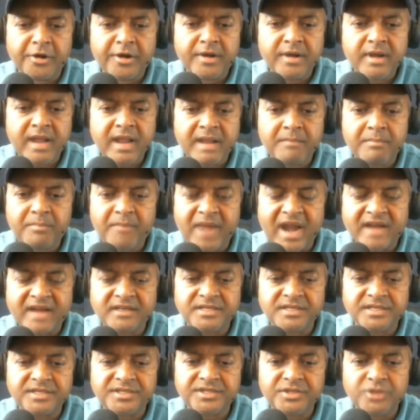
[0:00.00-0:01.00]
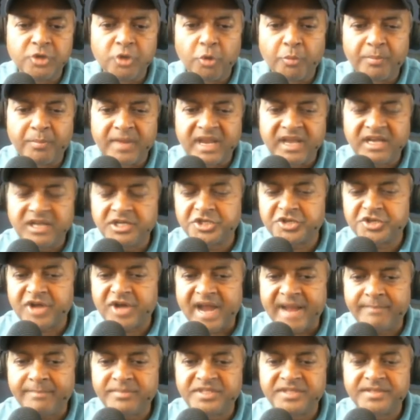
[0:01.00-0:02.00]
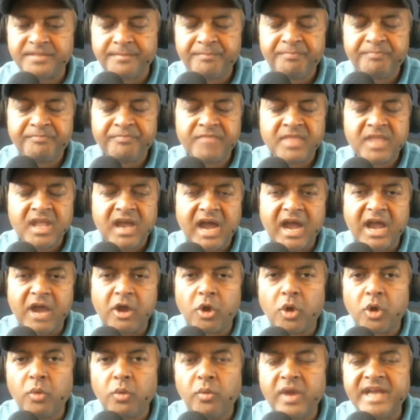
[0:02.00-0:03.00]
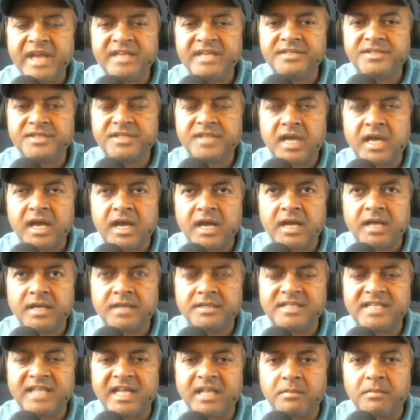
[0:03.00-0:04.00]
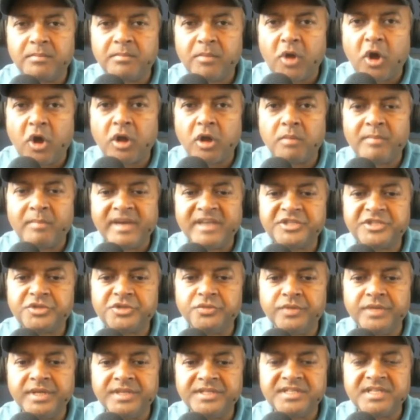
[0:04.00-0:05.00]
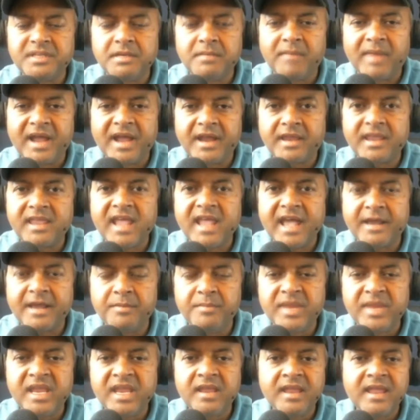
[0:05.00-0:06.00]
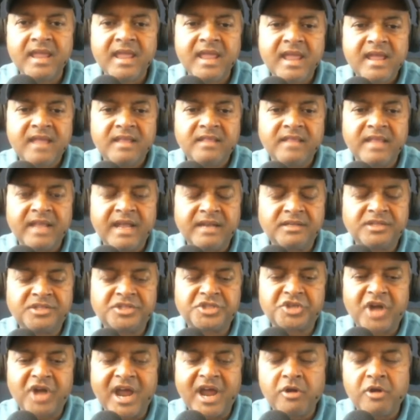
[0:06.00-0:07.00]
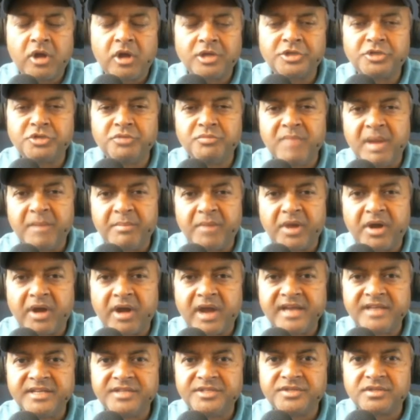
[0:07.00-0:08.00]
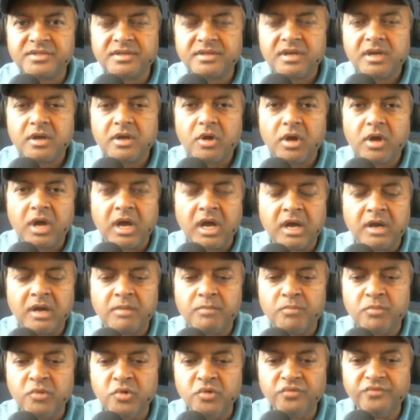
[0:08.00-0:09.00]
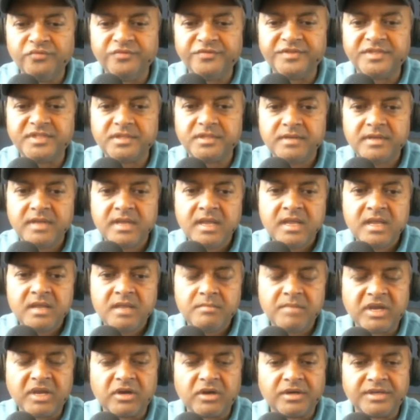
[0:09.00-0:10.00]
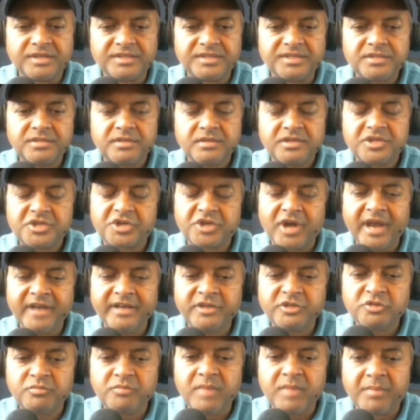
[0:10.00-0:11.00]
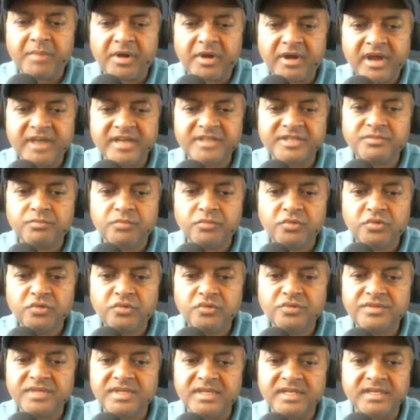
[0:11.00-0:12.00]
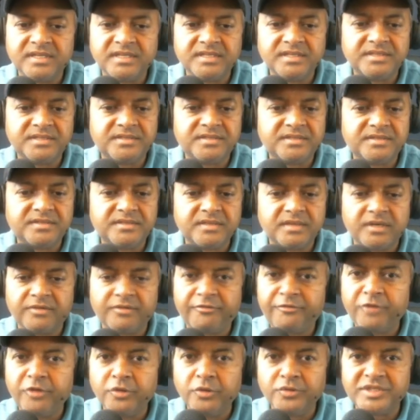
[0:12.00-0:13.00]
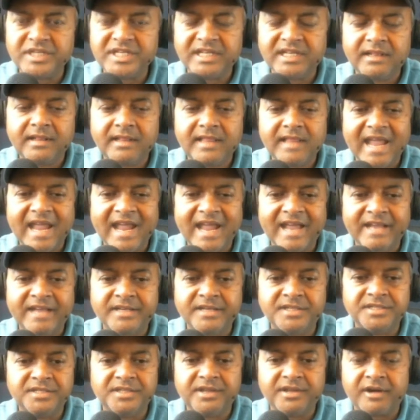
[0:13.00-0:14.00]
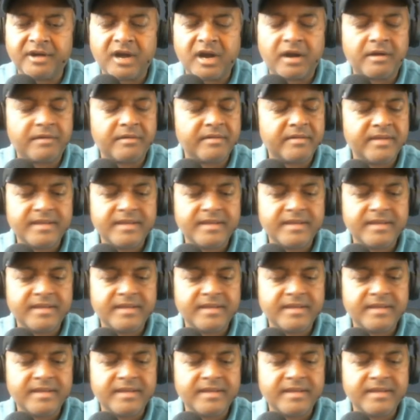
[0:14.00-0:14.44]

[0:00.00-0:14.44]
and practice the opening traps, I always tell all my students in my academy that try not to memorize moves, because trying to memorize moves is futile, and there are